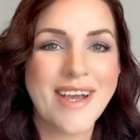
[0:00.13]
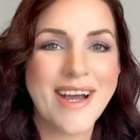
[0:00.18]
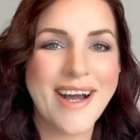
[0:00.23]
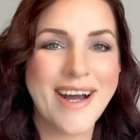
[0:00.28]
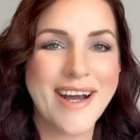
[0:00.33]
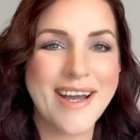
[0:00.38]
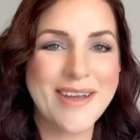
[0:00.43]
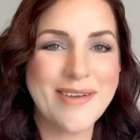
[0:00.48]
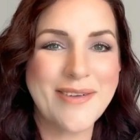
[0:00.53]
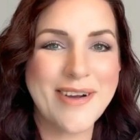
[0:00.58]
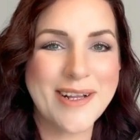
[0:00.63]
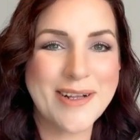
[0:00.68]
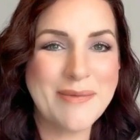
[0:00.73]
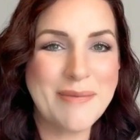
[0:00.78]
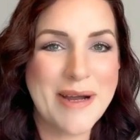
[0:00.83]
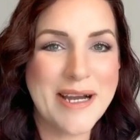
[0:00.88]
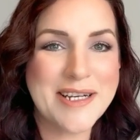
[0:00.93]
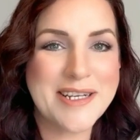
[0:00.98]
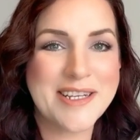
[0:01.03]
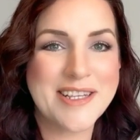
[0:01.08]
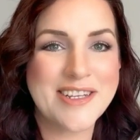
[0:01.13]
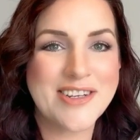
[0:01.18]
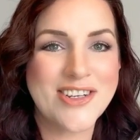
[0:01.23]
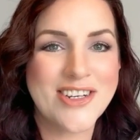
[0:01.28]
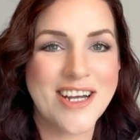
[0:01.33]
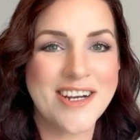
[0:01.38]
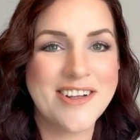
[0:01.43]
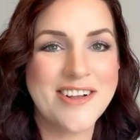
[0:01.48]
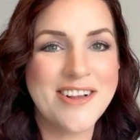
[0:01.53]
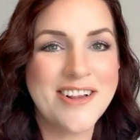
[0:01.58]
Hi, welcome back to the
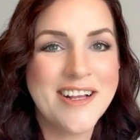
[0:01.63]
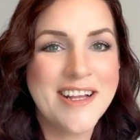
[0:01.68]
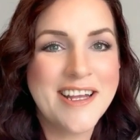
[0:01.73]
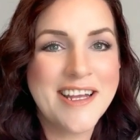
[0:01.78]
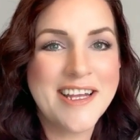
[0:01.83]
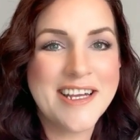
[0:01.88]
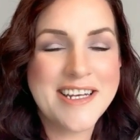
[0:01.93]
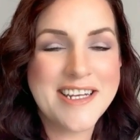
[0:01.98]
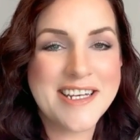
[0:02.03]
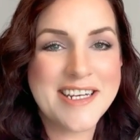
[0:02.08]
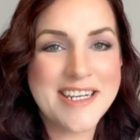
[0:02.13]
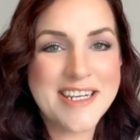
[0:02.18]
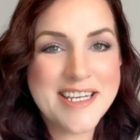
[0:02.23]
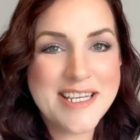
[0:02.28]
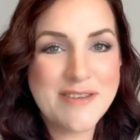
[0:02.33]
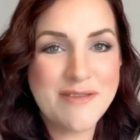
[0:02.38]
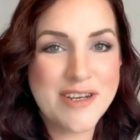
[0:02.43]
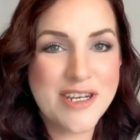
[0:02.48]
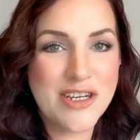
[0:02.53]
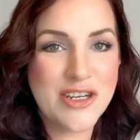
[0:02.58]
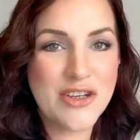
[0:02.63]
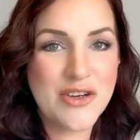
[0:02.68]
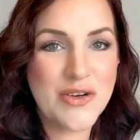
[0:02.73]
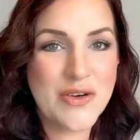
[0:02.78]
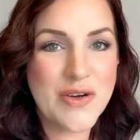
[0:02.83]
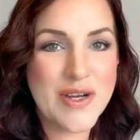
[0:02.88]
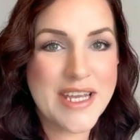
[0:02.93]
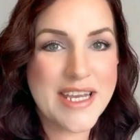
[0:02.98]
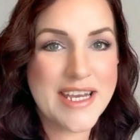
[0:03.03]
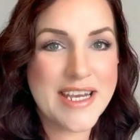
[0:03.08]
channel. Today's
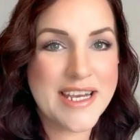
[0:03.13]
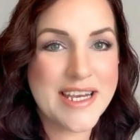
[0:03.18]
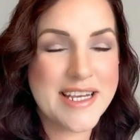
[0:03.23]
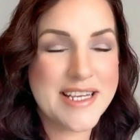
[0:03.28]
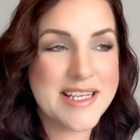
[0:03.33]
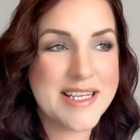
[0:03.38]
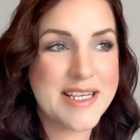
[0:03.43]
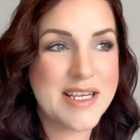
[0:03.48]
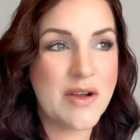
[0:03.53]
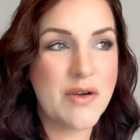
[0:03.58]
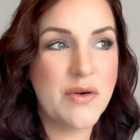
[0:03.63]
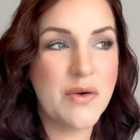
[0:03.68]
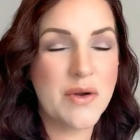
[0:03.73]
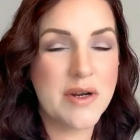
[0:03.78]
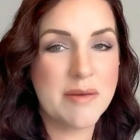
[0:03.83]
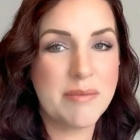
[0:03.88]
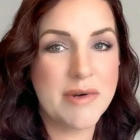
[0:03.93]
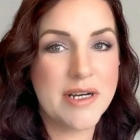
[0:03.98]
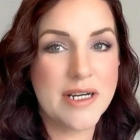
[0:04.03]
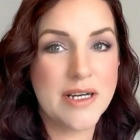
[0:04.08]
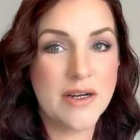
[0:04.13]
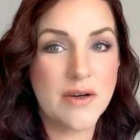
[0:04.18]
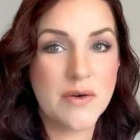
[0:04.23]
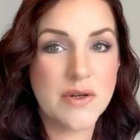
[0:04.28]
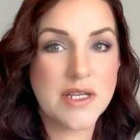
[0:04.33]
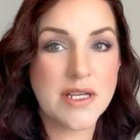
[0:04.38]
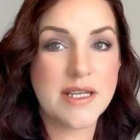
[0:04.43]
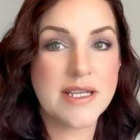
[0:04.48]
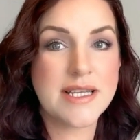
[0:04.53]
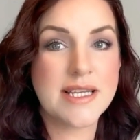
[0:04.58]
video is all
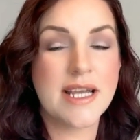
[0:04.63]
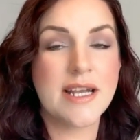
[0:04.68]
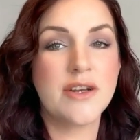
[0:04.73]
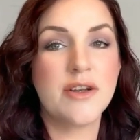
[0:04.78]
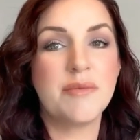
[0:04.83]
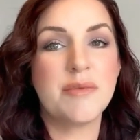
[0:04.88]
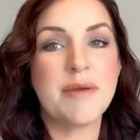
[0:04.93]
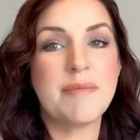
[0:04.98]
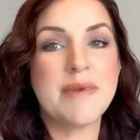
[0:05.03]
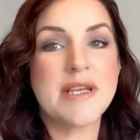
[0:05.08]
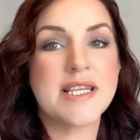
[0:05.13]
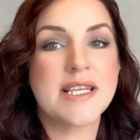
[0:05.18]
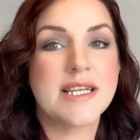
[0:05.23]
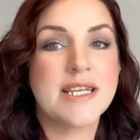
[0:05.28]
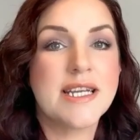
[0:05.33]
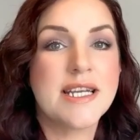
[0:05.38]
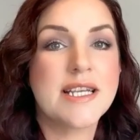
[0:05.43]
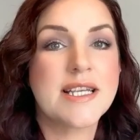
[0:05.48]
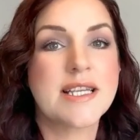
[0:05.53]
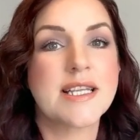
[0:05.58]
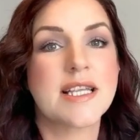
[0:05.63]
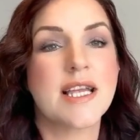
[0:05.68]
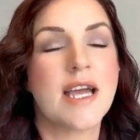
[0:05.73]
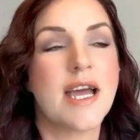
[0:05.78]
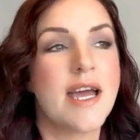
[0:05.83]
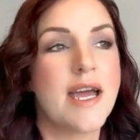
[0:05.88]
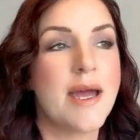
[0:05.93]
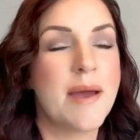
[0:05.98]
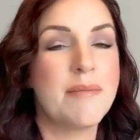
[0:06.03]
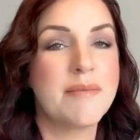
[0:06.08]
about setting up your business,
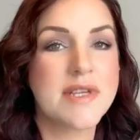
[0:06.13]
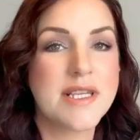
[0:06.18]
um,